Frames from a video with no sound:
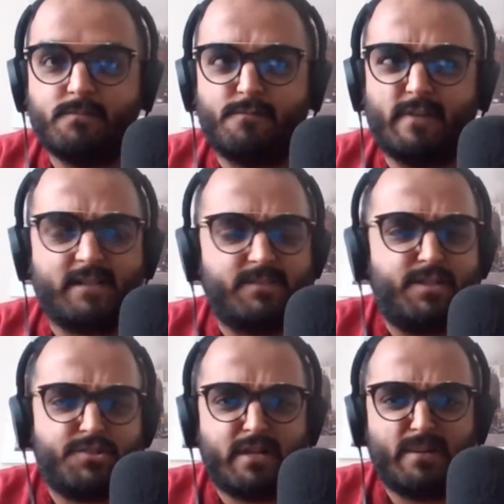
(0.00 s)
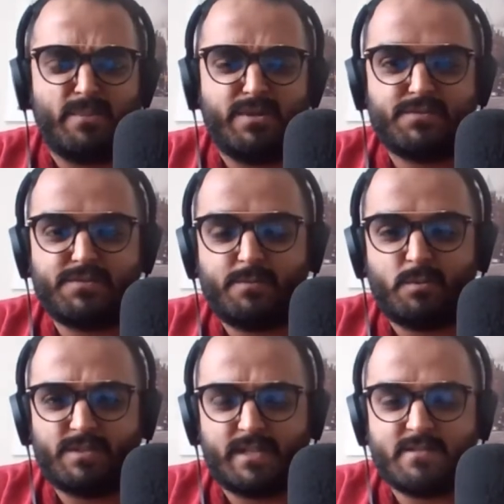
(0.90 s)
vaccination administered.
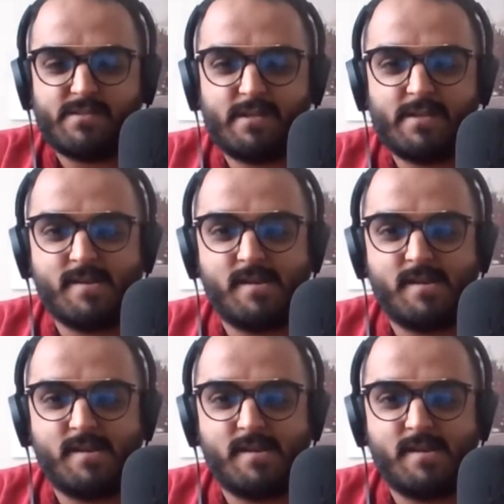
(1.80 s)
Was it yesterday?